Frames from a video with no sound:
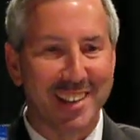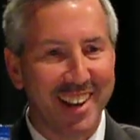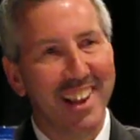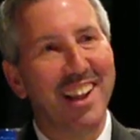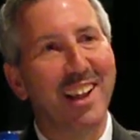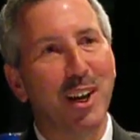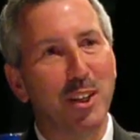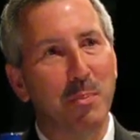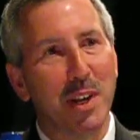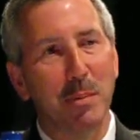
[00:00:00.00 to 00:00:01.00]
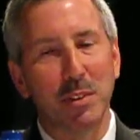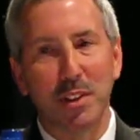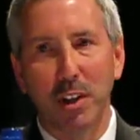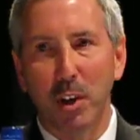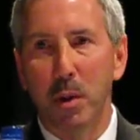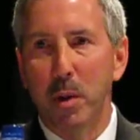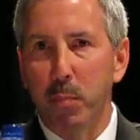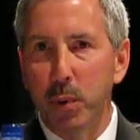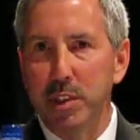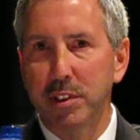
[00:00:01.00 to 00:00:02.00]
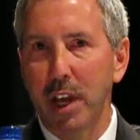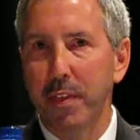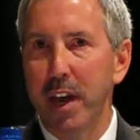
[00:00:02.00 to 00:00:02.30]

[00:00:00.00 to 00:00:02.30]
To be able to preset